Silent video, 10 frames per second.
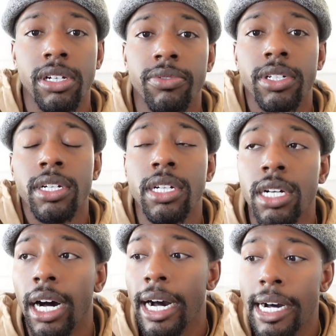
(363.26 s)
over.
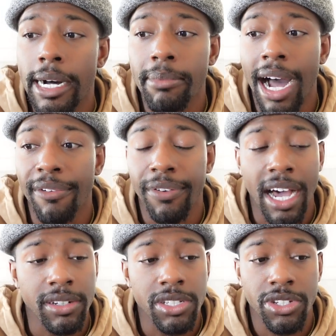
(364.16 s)
I
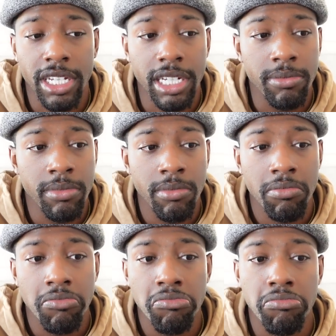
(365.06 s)
found a gym.
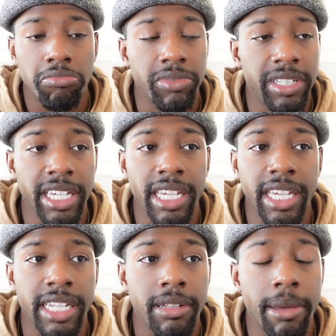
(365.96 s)

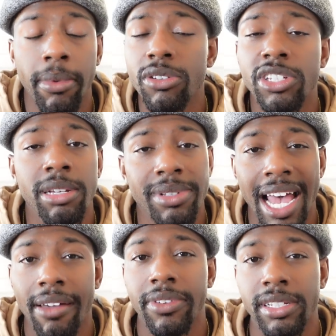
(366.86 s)
And most gyms
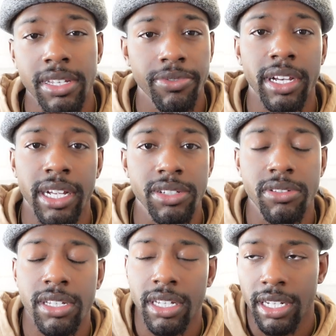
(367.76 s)
have this. If you're
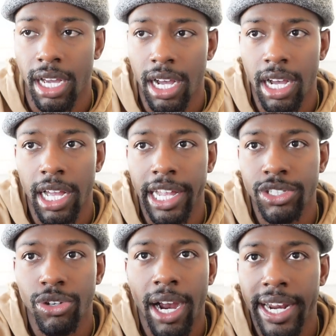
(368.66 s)
interested in
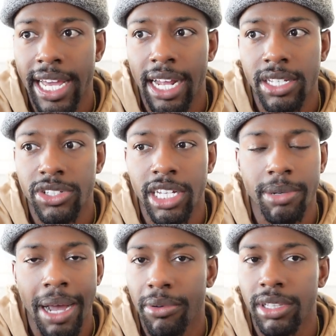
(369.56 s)
trying out a
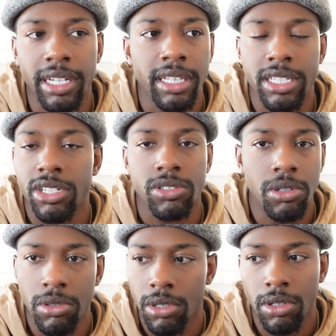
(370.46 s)
gym, I would literally just
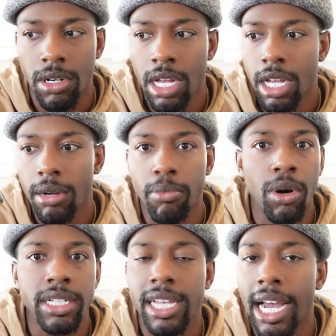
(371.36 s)
Google
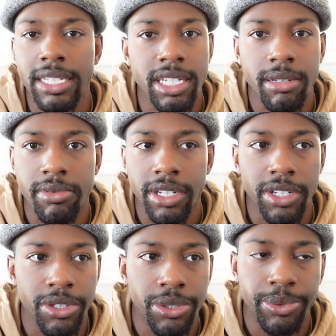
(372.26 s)
Muay Thai gyms near
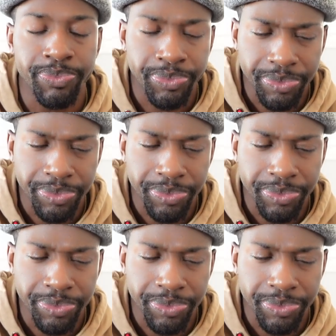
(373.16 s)
you